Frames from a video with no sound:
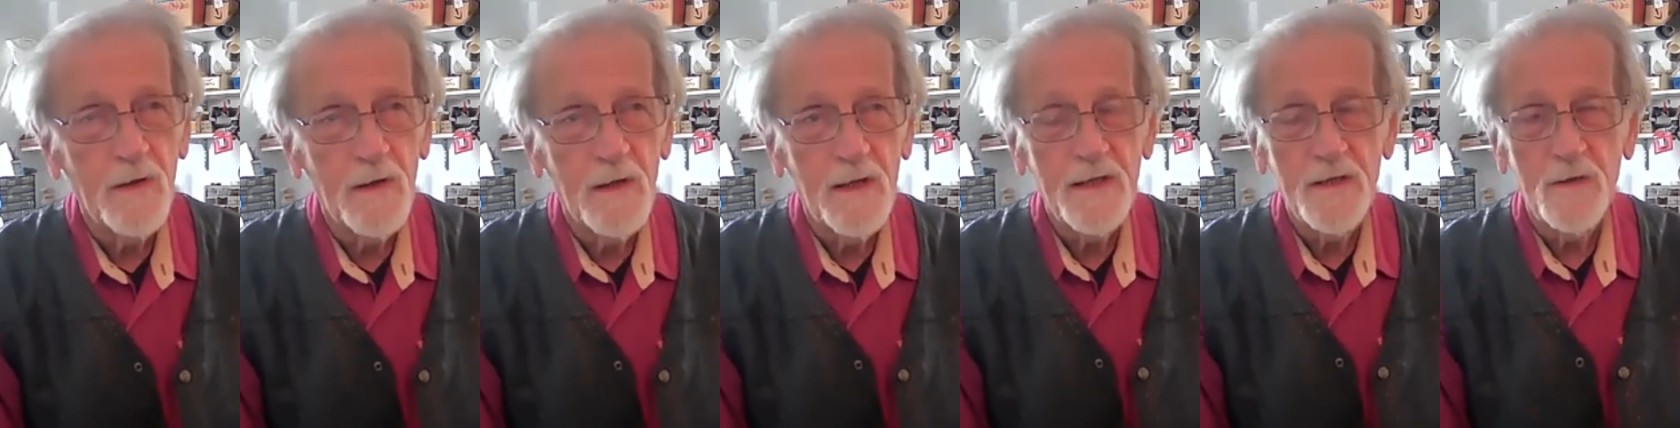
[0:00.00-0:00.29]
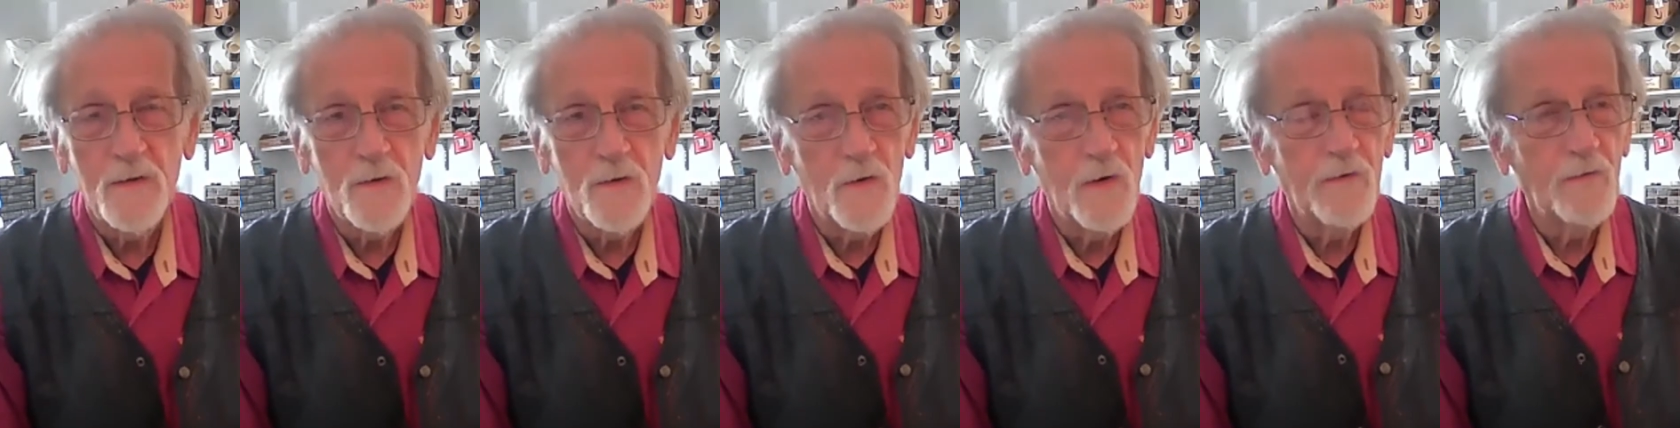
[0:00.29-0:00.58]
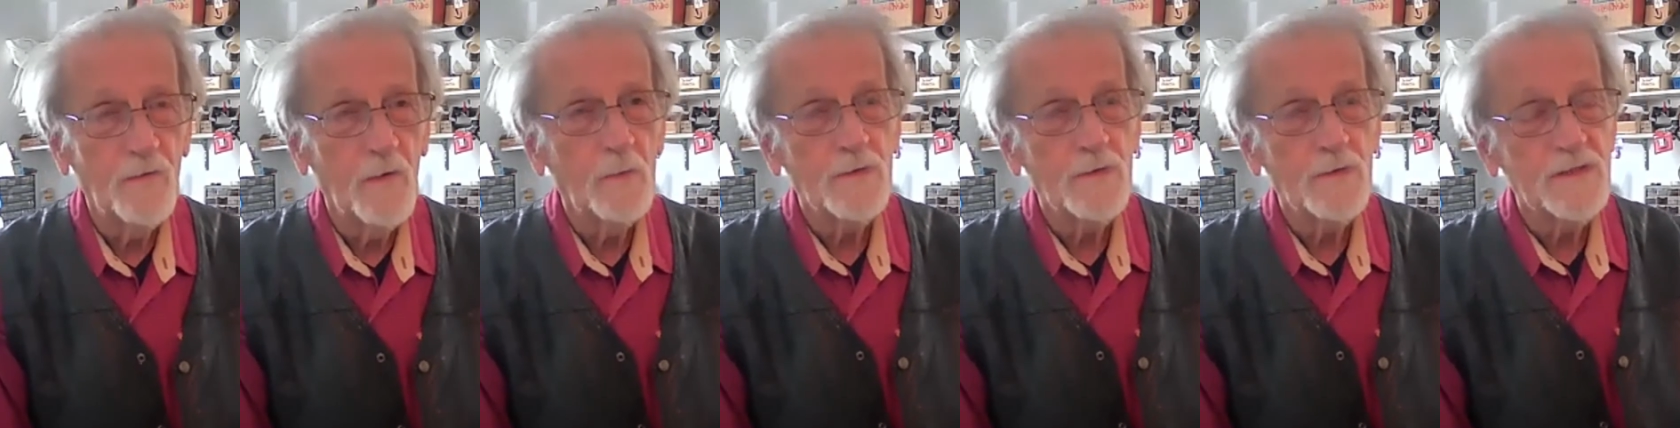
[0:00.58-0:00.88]
I don't know
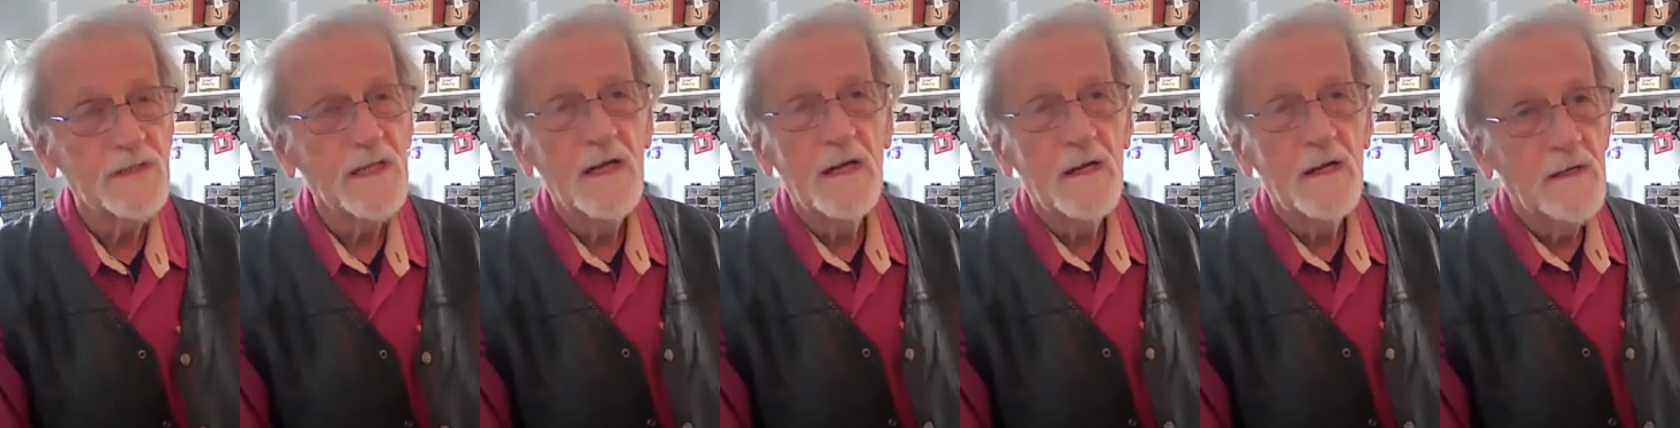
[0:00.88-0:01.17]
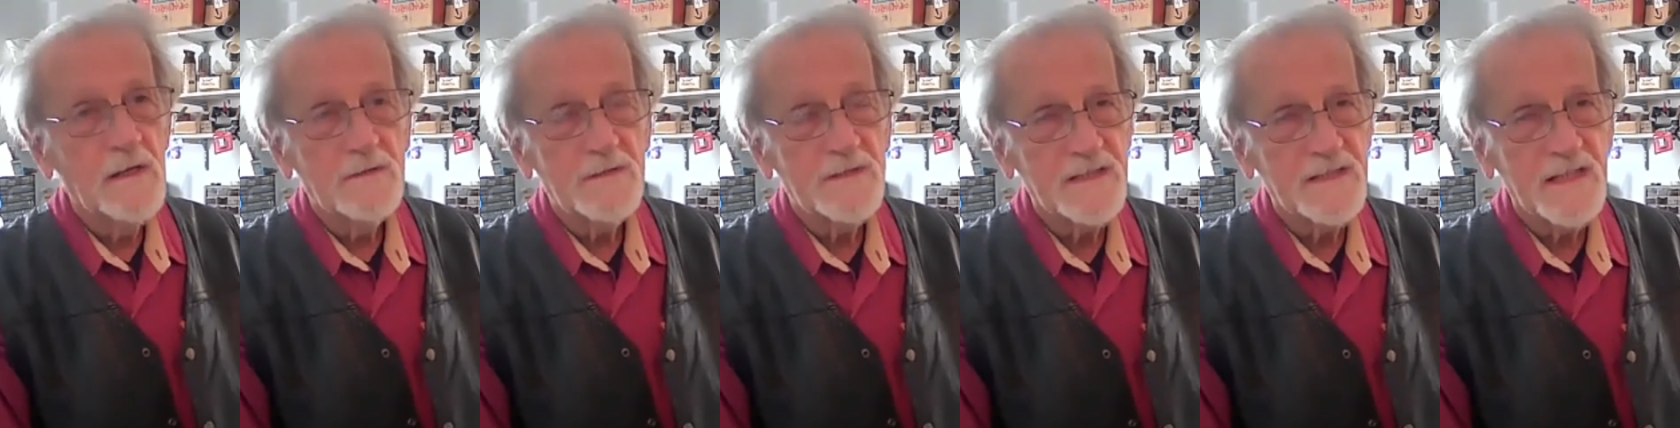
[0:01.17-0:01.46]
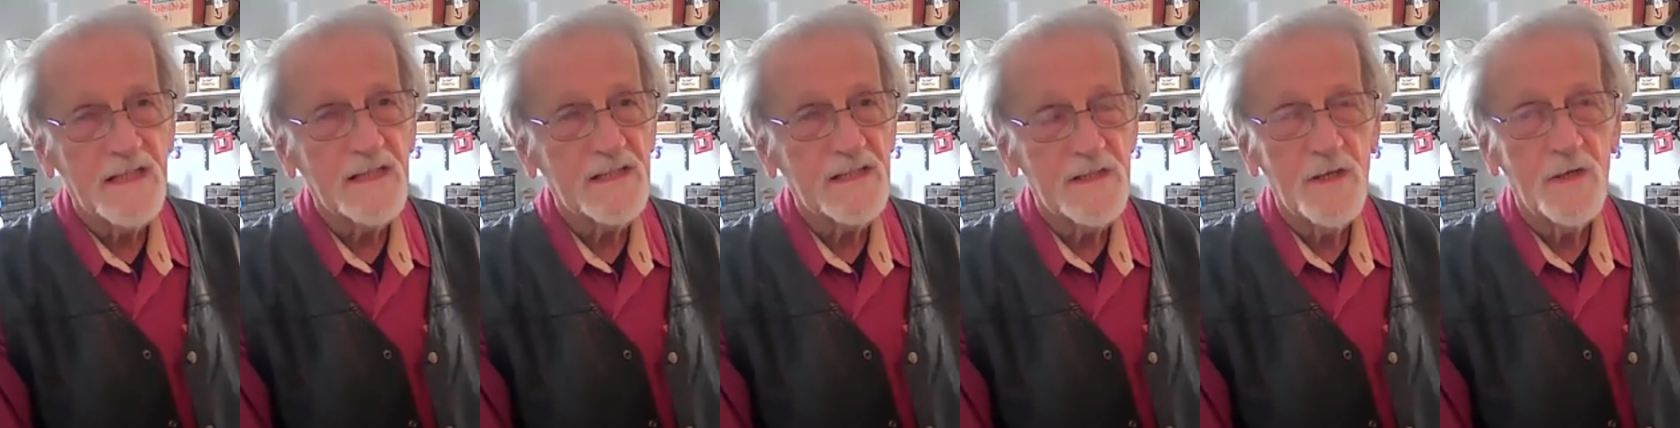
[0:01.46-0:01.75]
if it was
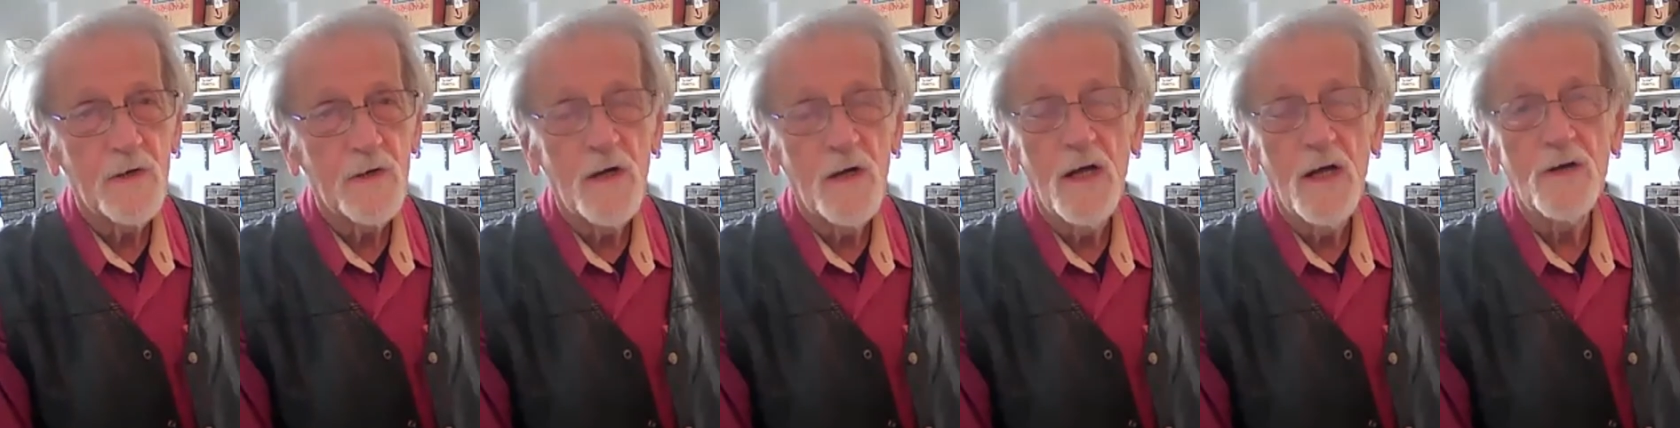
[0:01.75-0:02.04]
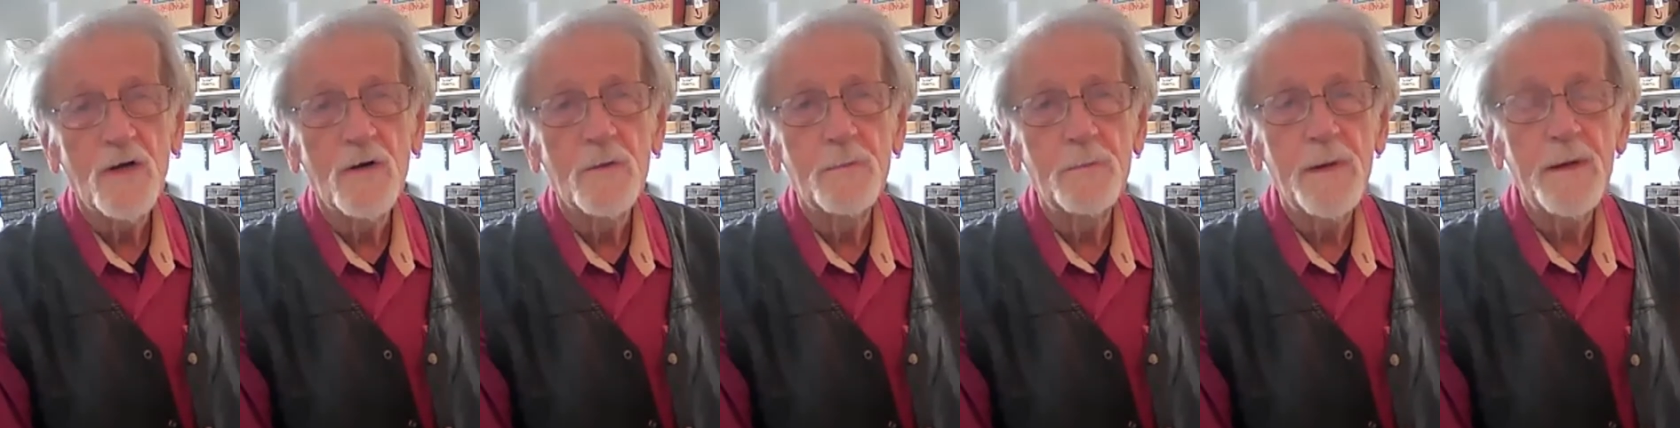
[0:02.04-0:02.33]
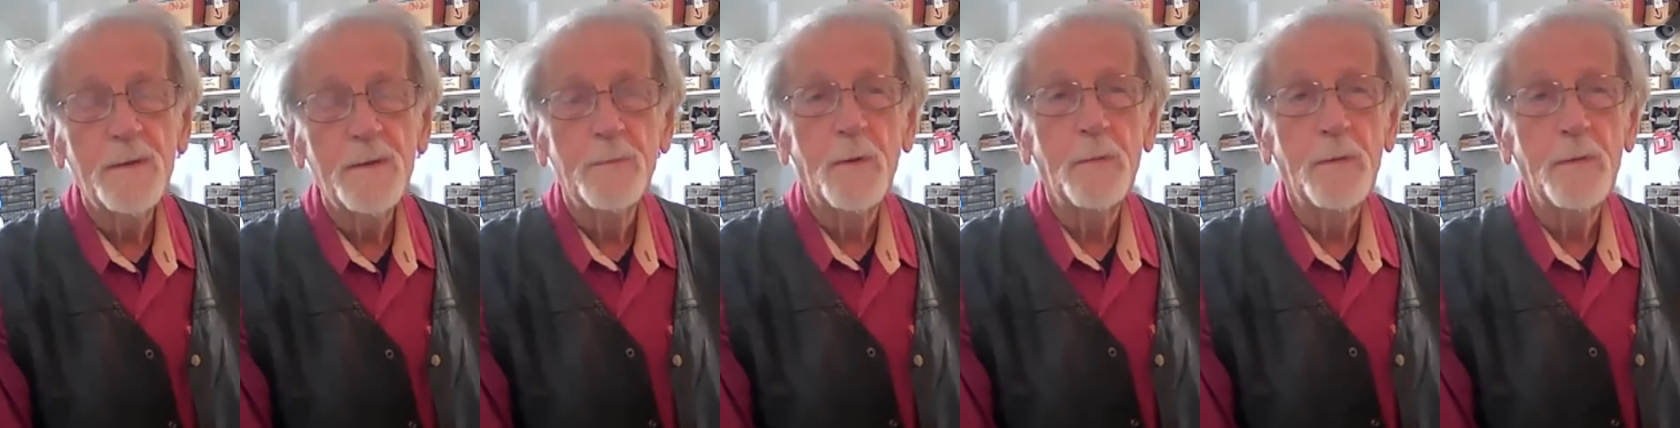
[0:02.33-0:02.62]
60 or 100
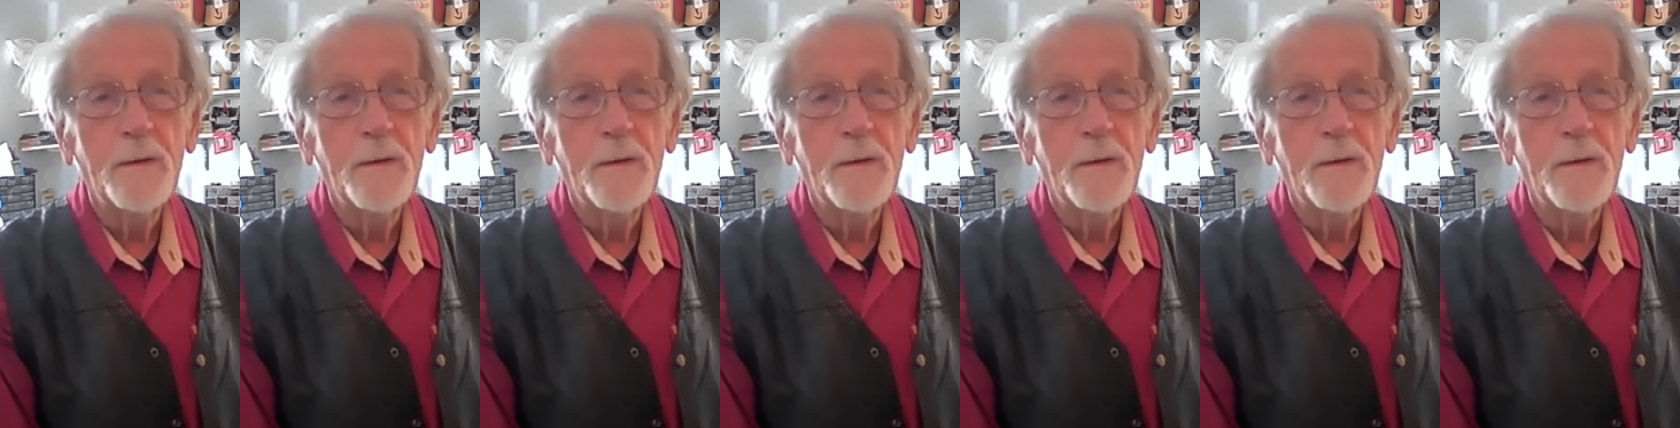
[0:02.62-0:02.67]
people,